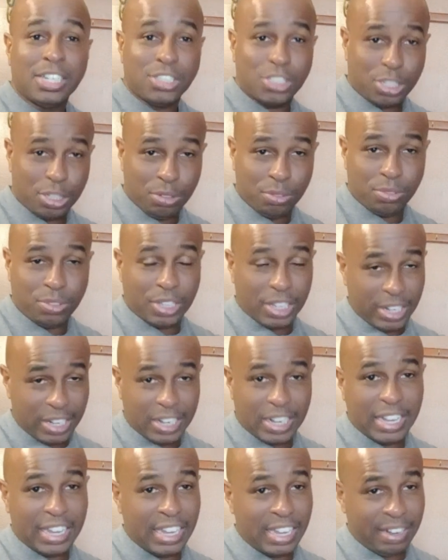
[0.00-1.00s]
to their
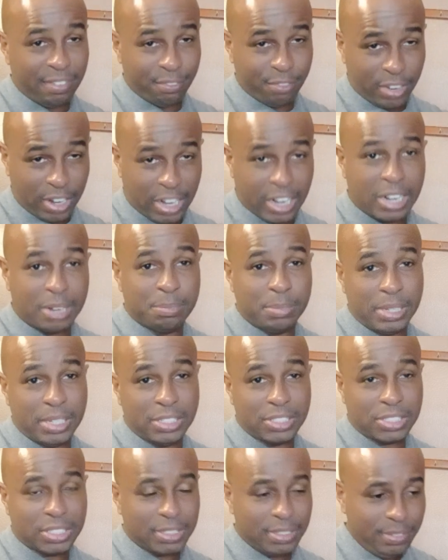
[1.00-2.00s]

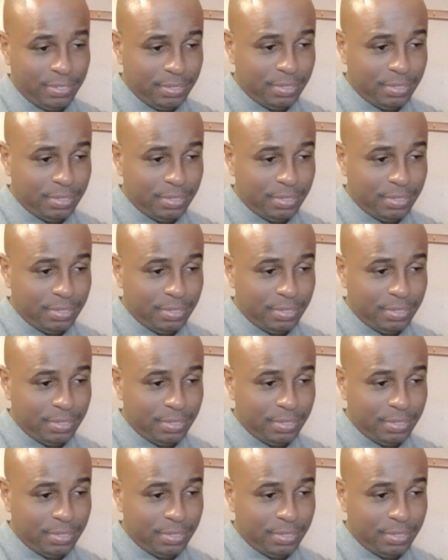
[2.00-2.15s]
environments.